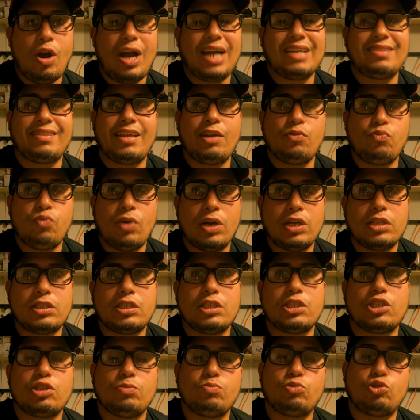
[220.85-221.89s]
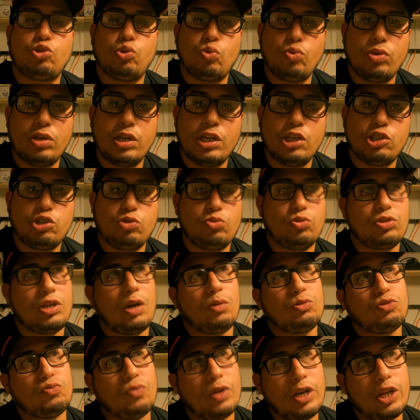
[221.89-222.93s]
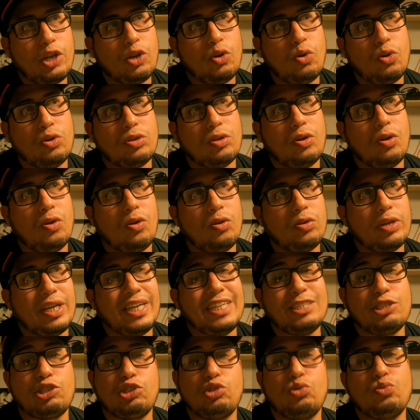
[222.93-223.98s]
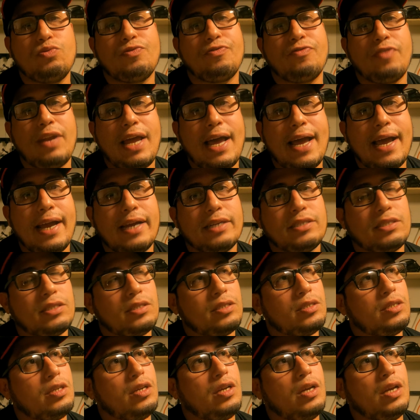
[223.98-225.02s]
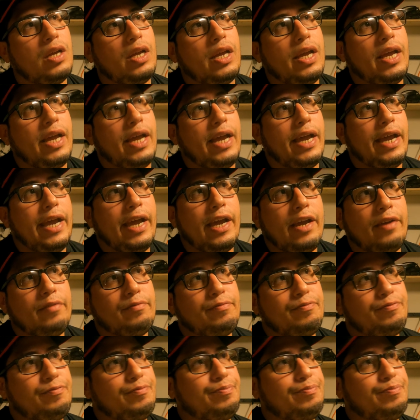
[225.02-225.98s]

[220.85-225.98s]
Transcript: I did run into some tuning issues. I was running on ECU Flash, and